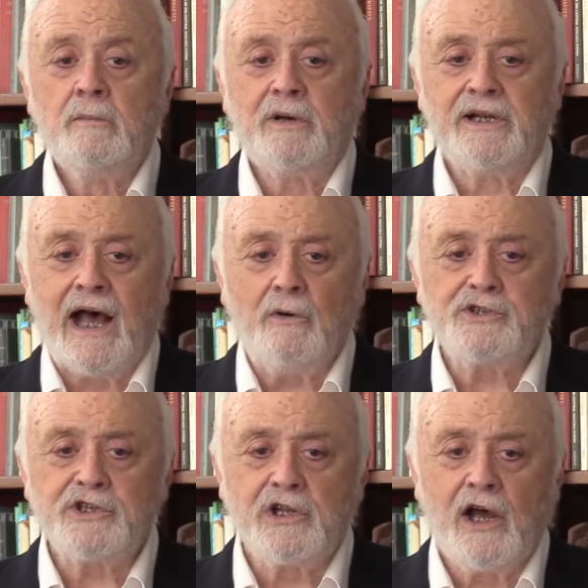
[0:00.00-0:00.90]
but now
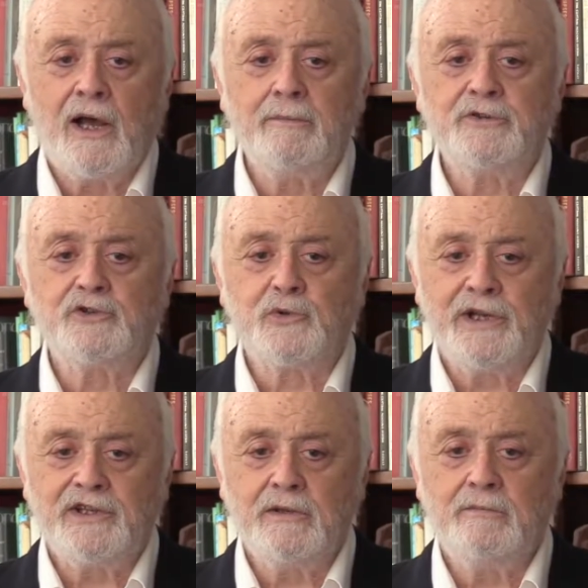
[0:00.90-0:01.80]
is the time to
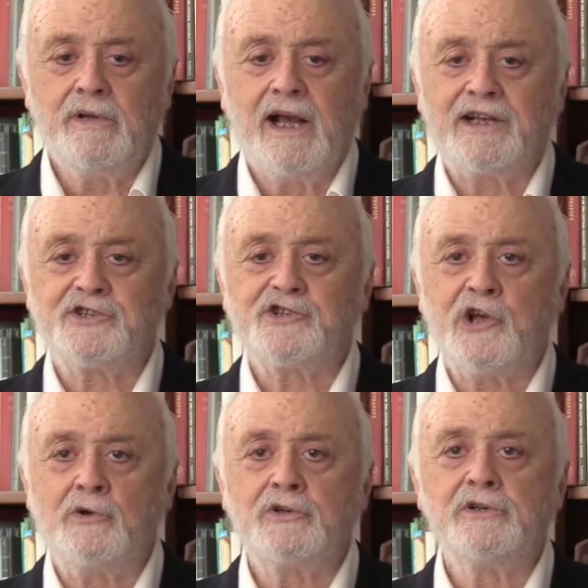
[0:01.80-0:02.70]
treat them as
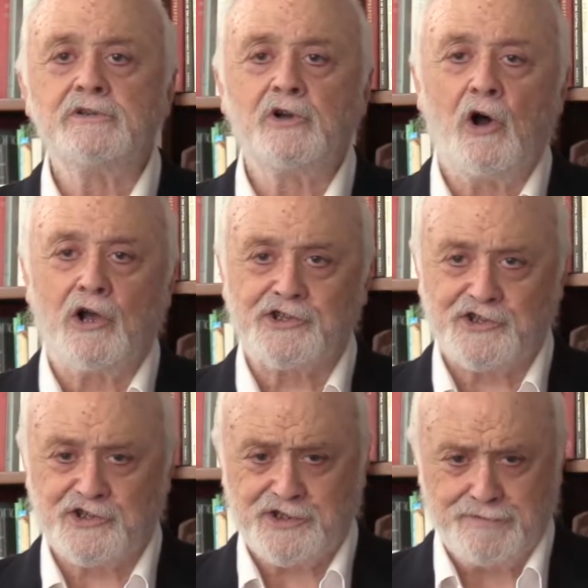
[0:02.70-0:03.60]
sunk
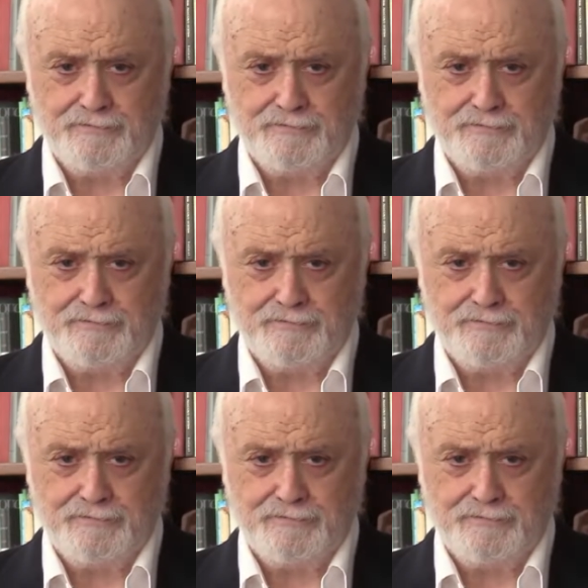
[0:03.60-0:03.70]
costs.